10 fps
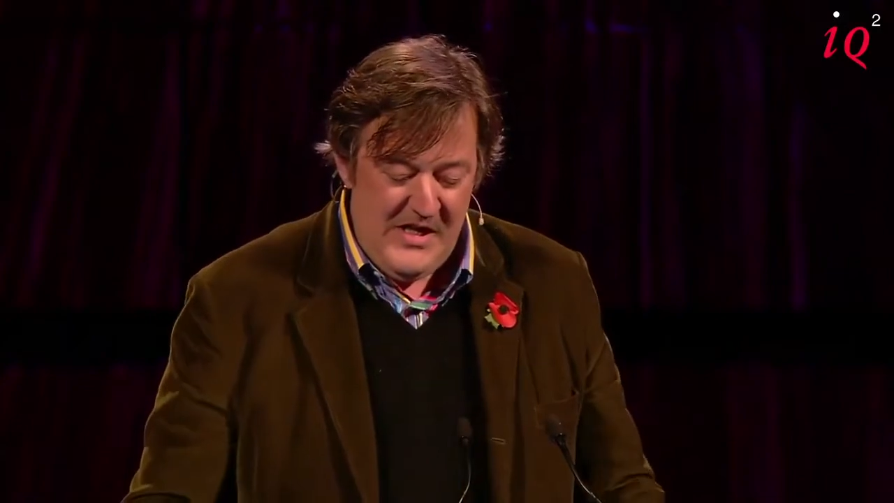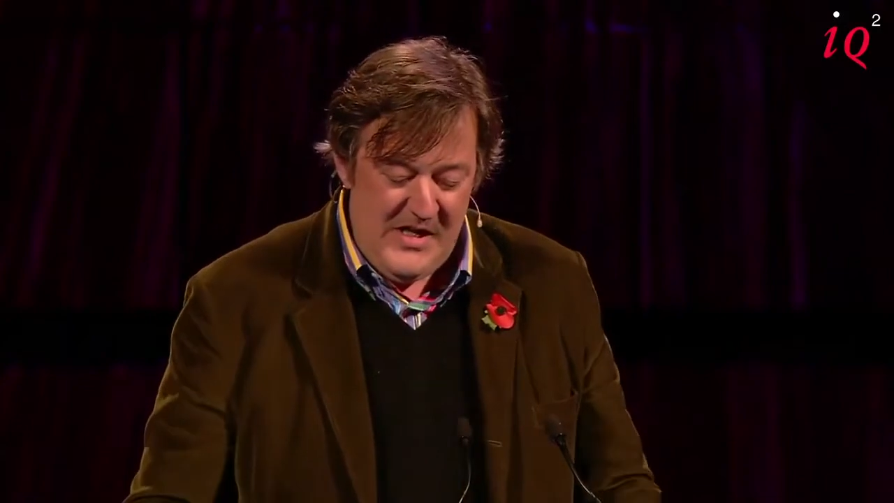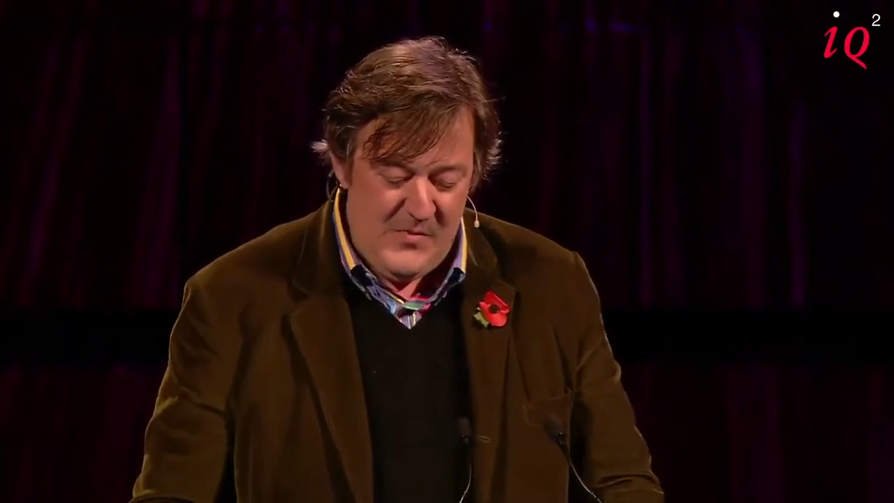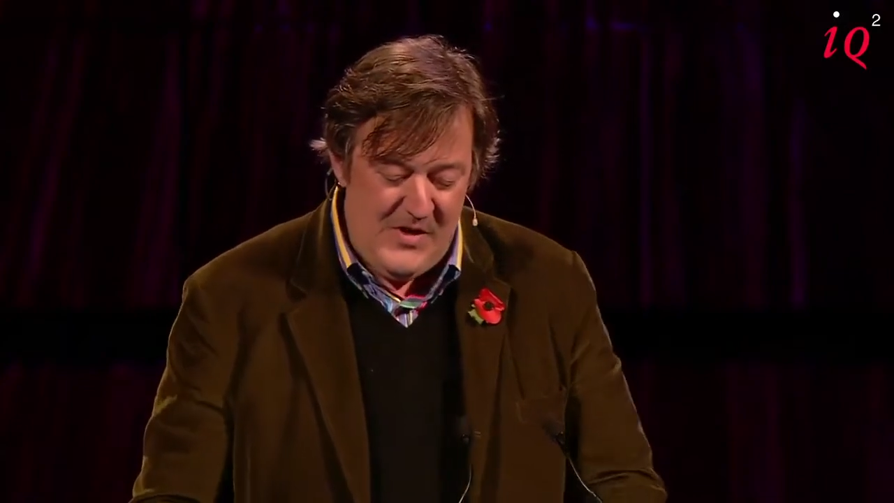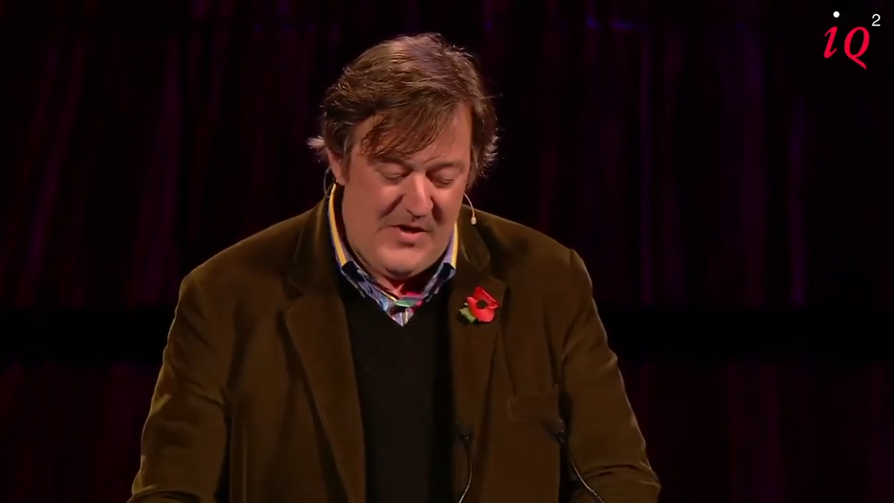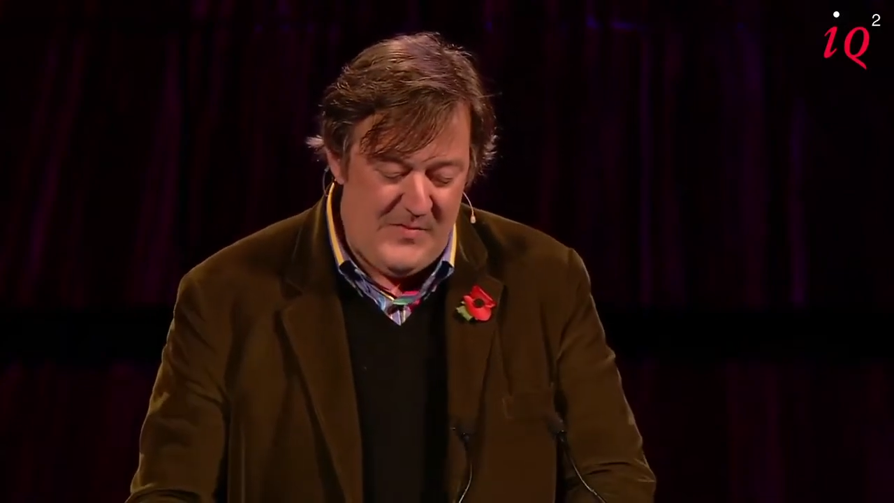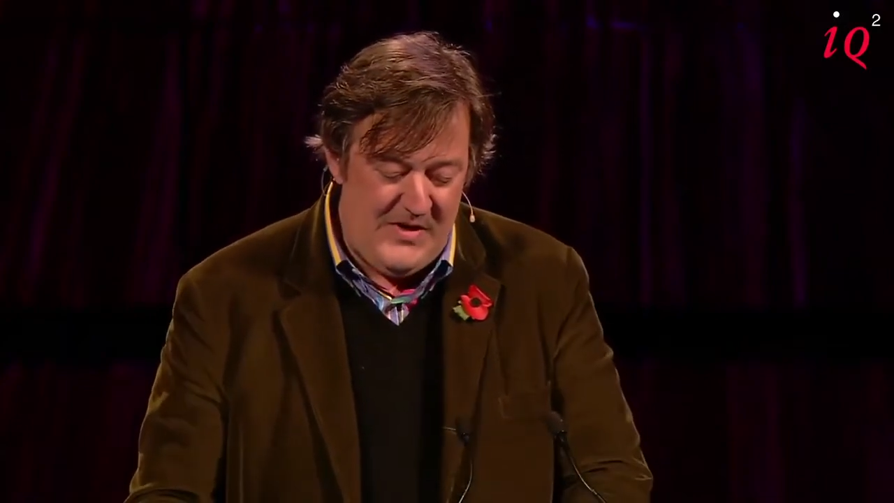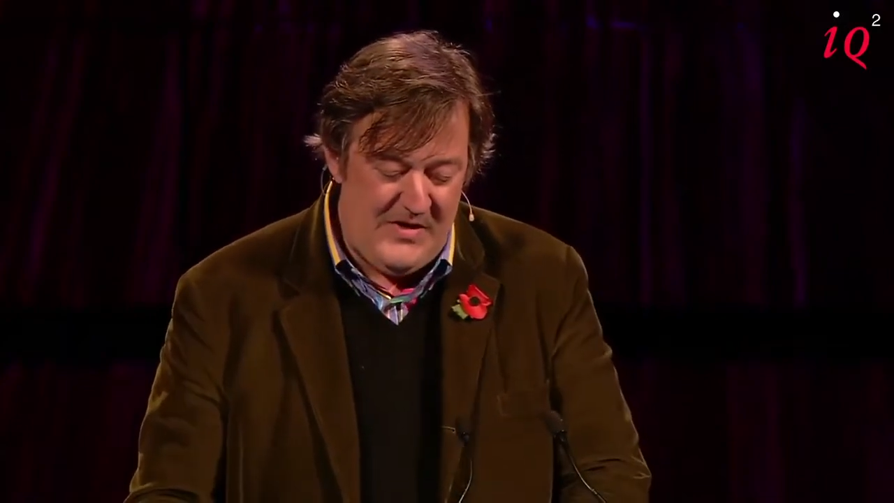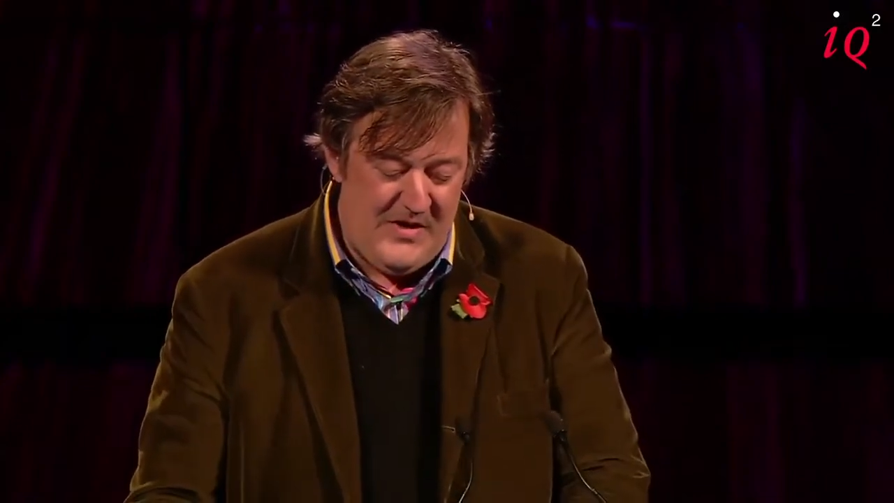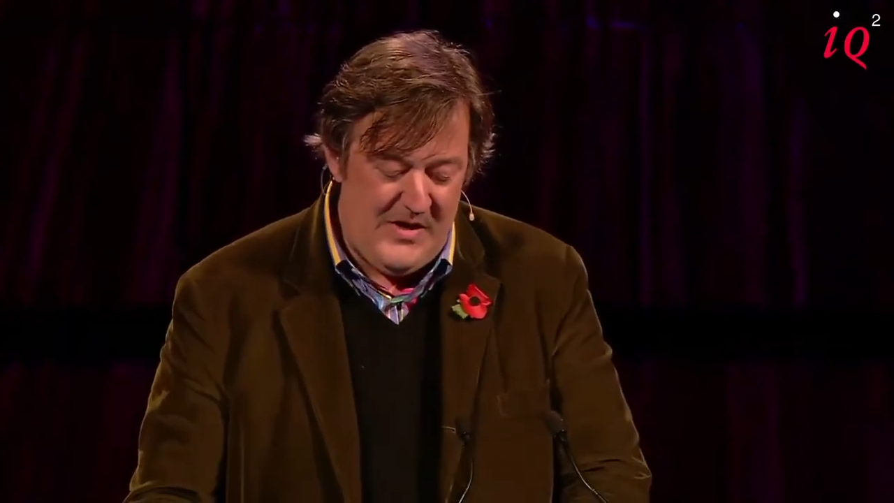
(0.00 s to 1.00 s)
And we're
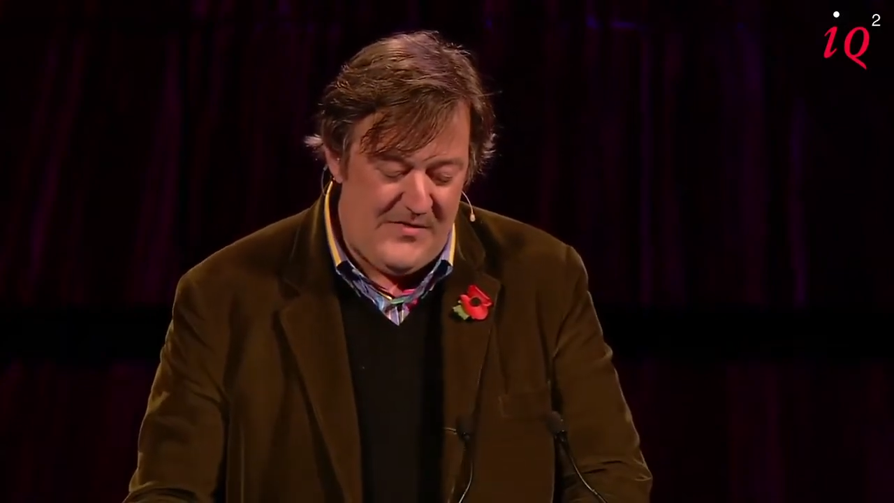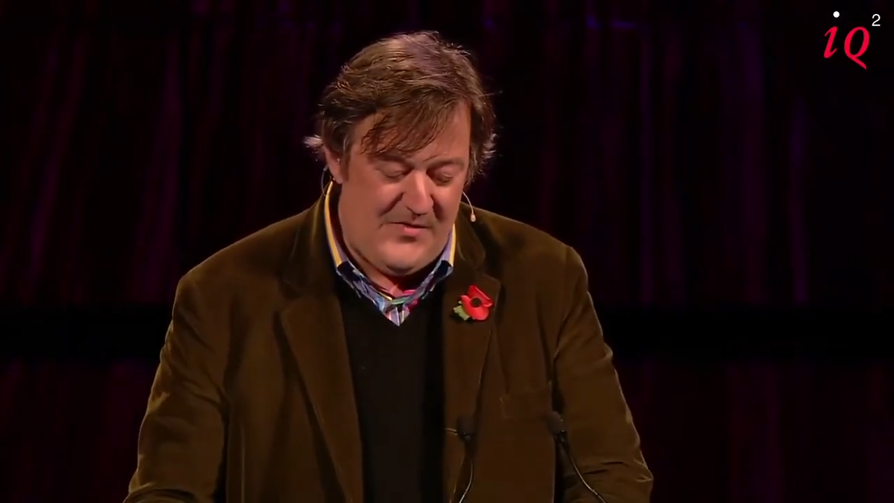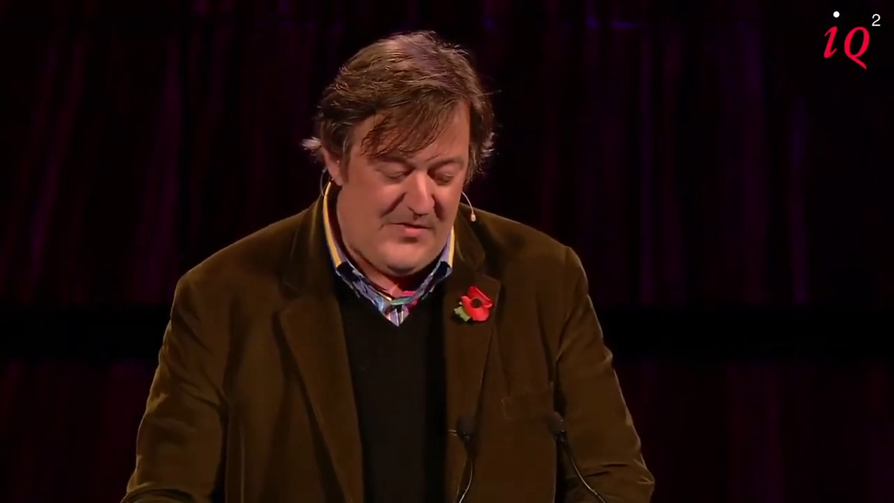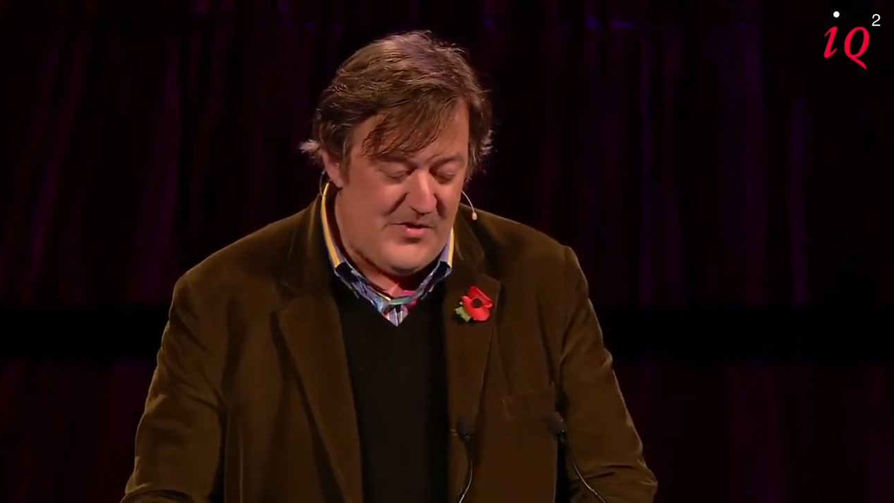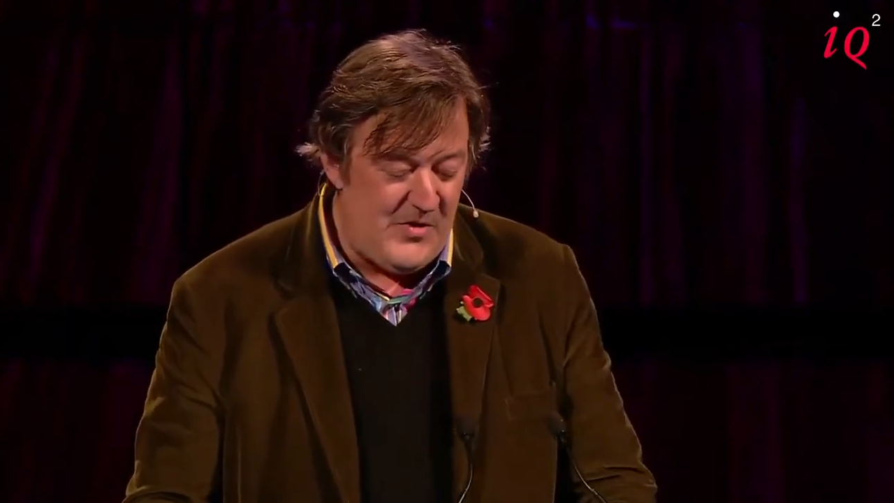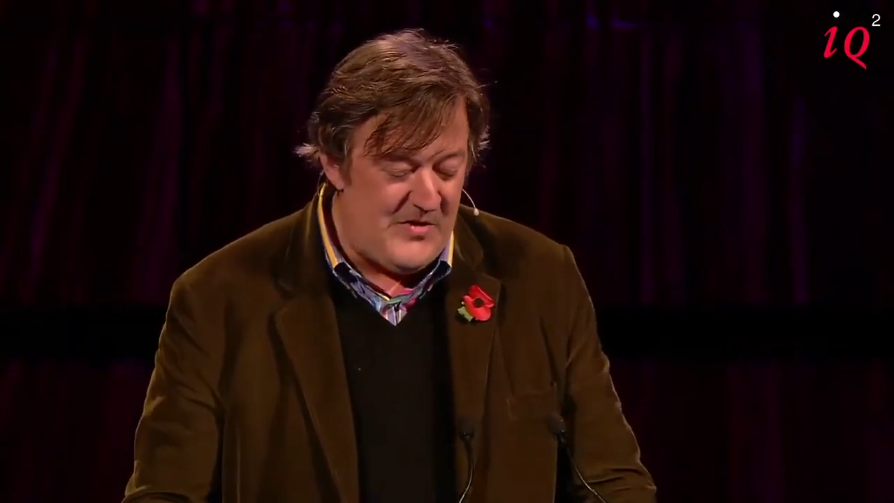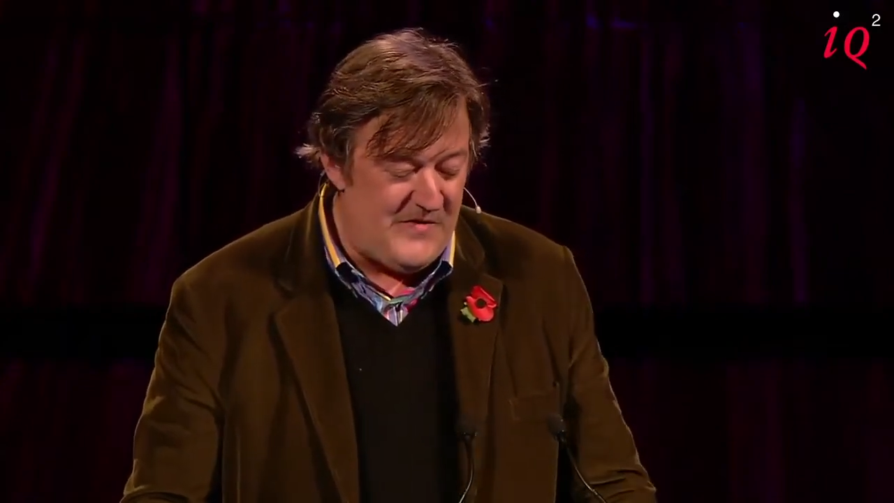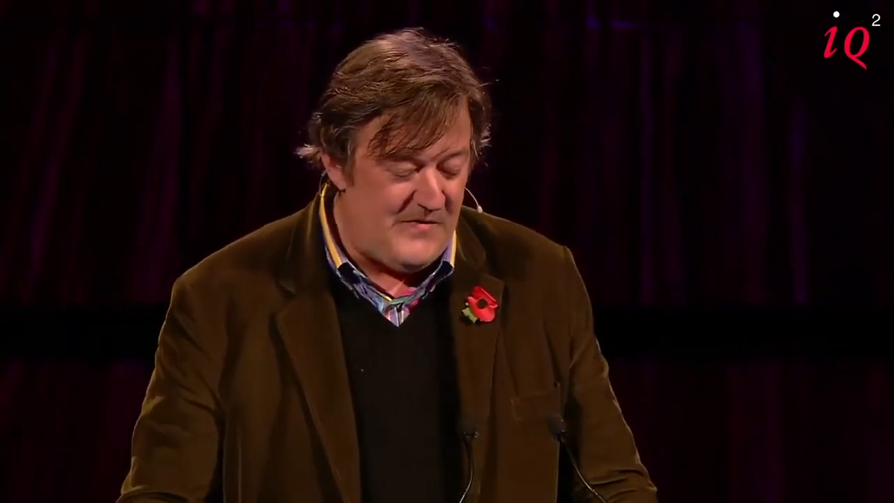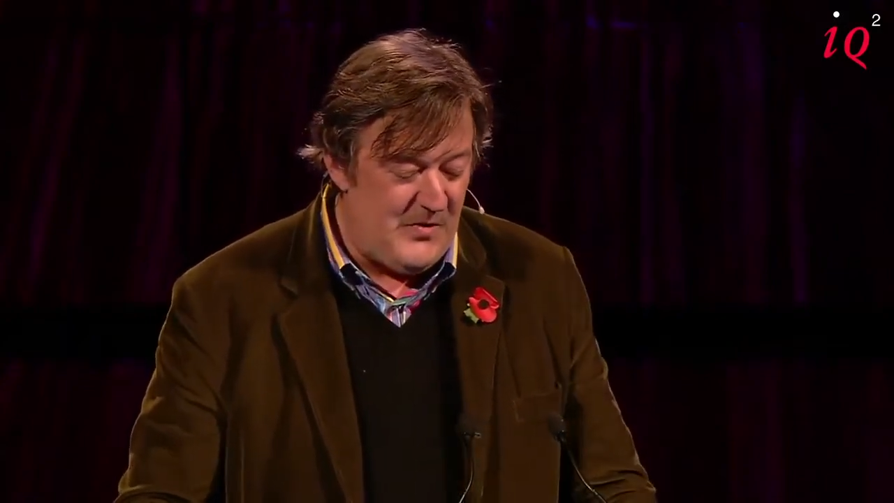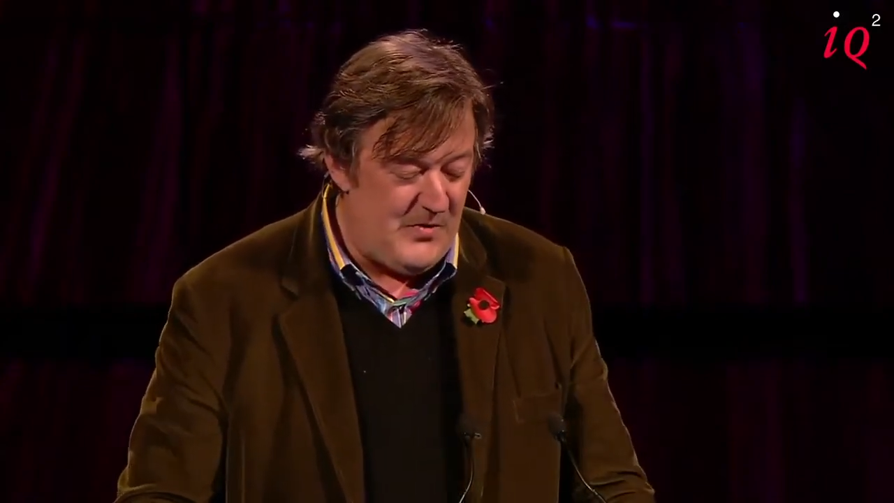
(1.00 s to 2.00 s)
hoping, through the
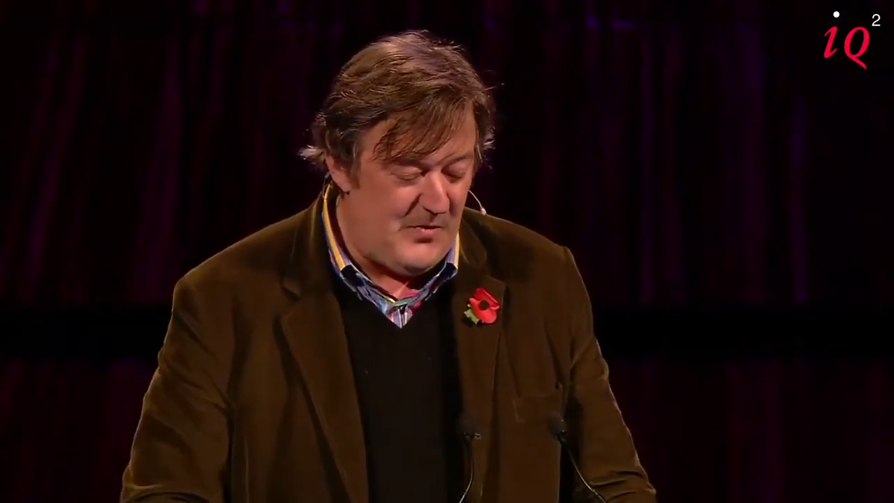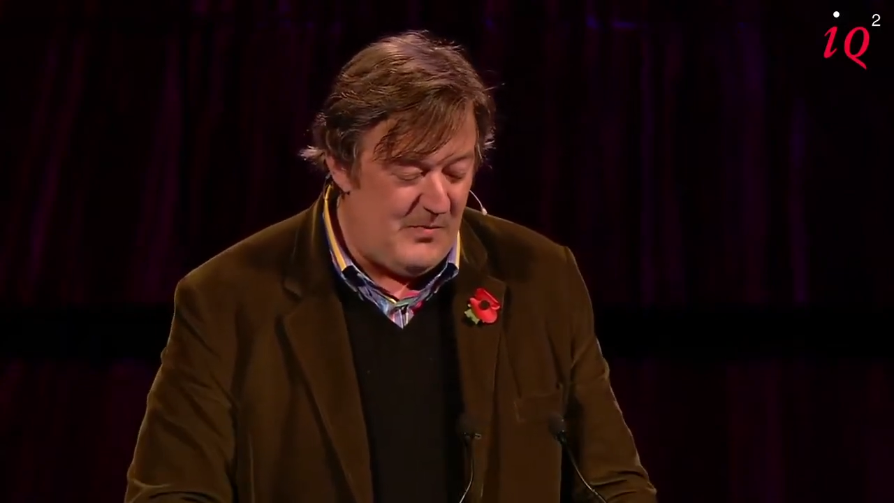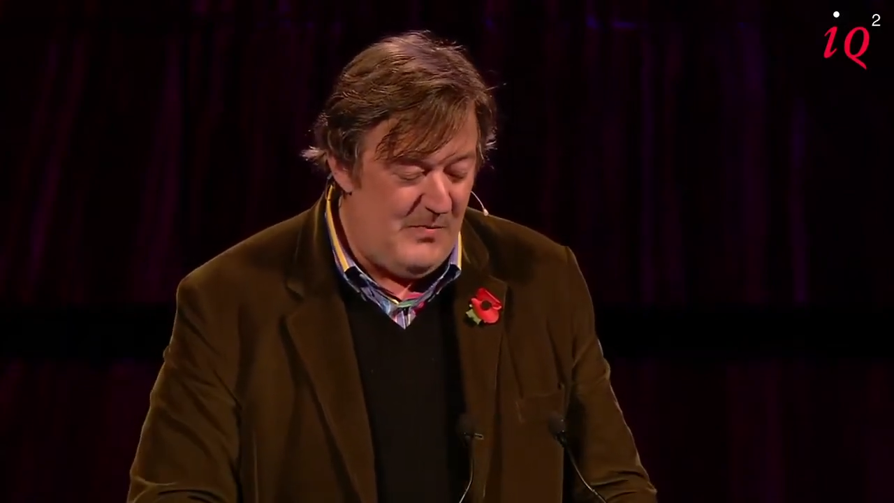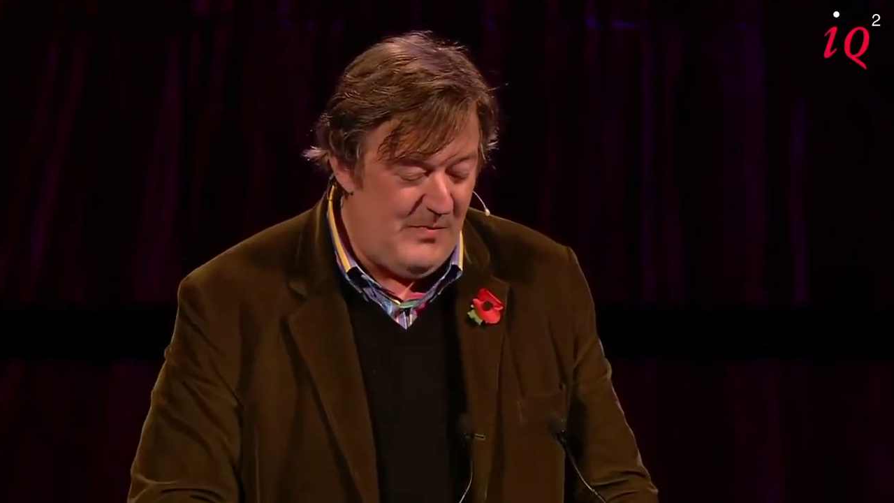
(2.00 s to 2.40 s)
joys of Google